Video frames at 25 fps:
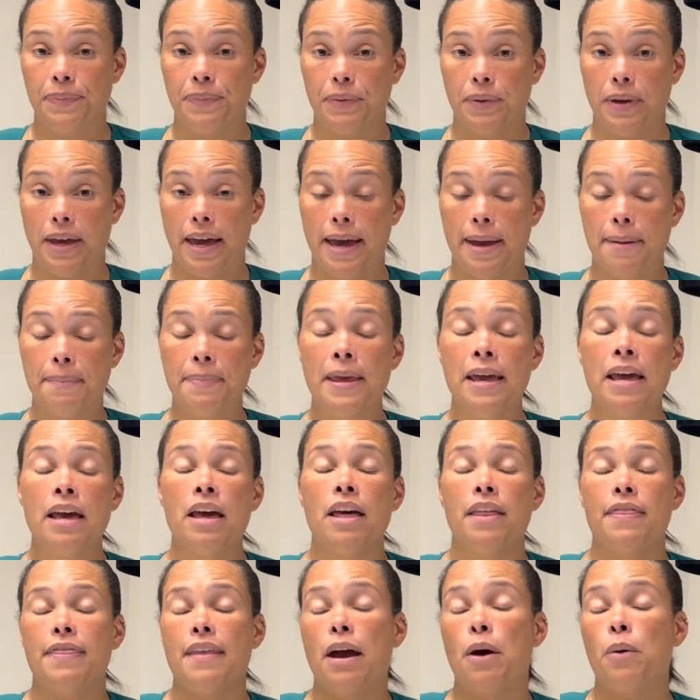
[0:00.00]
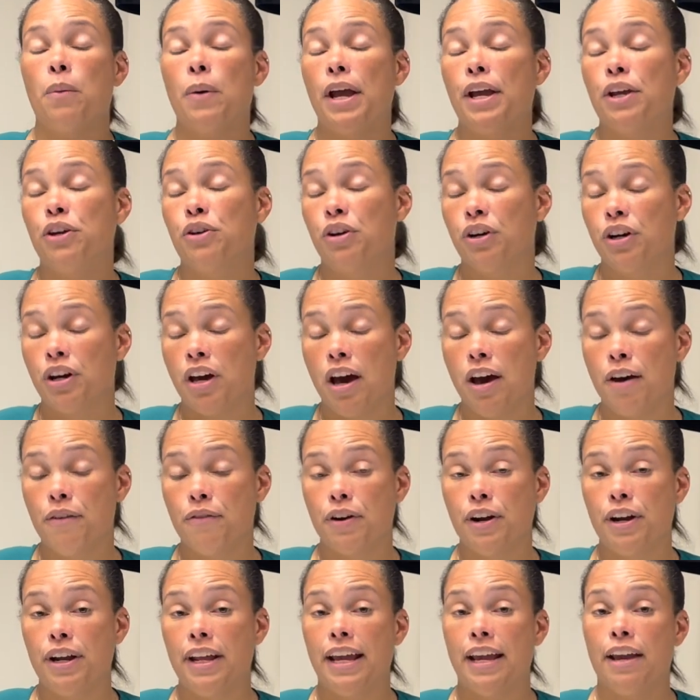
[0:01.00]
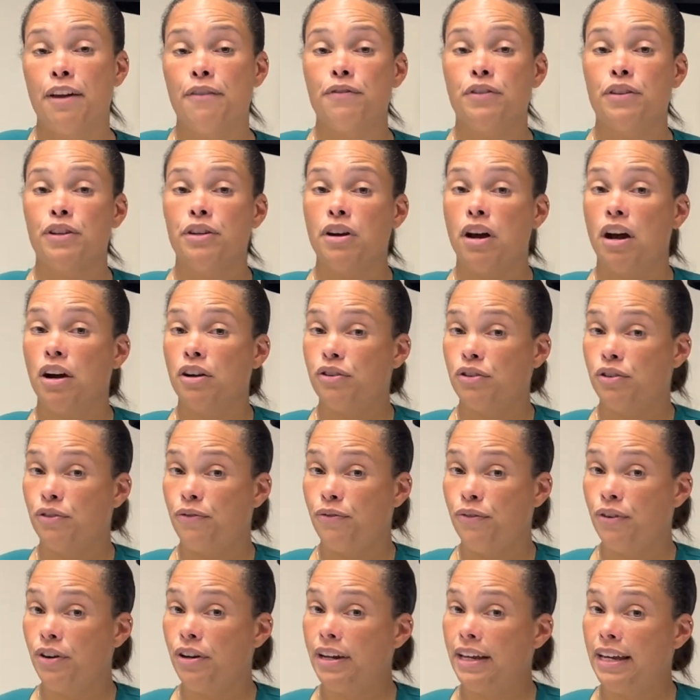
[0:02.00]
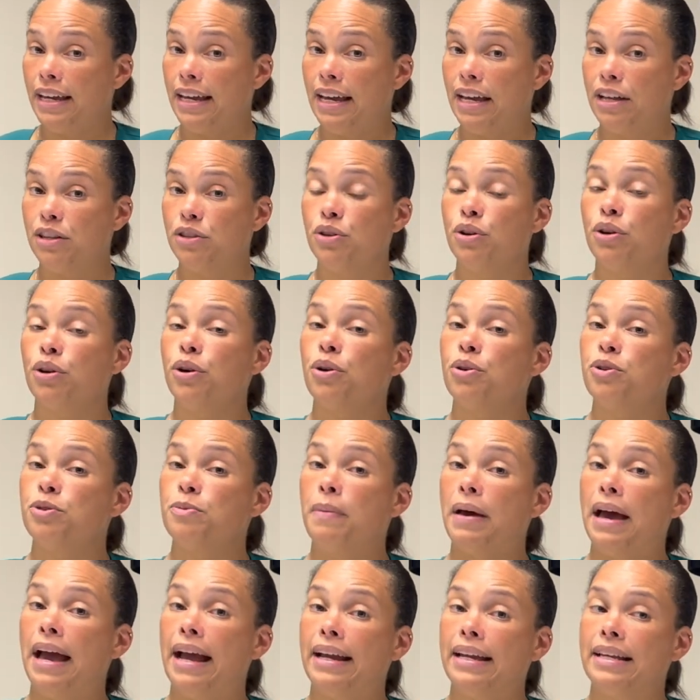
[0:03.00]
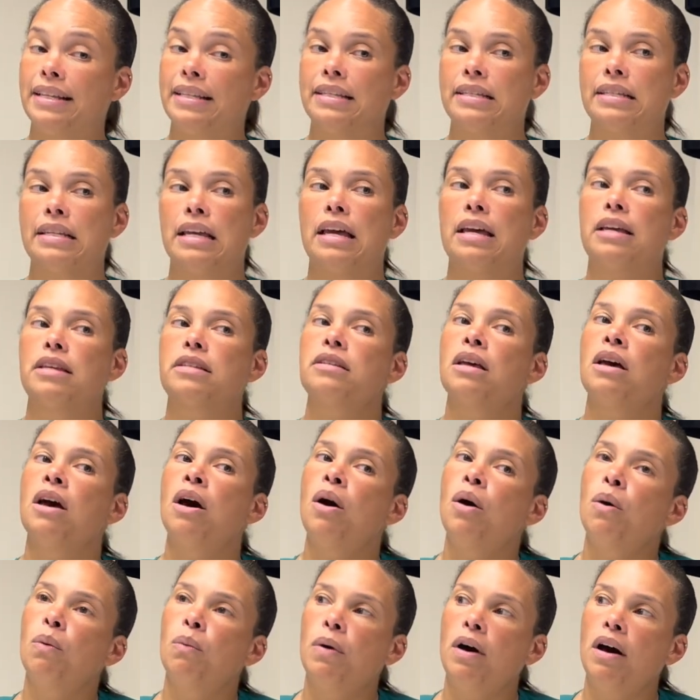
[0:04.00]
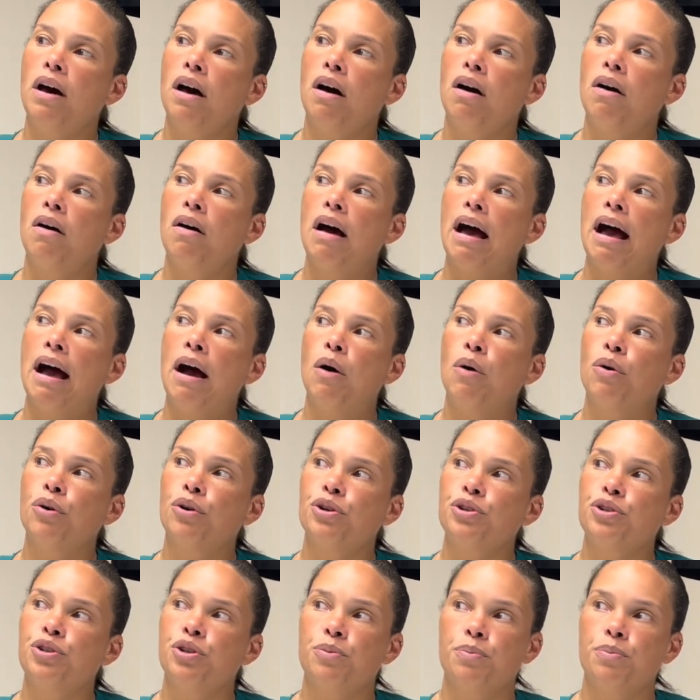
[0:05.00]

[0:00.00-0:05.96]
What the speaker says: Okay, that way you're covered if the doctor forgets or goes back and says, well, I ordered 2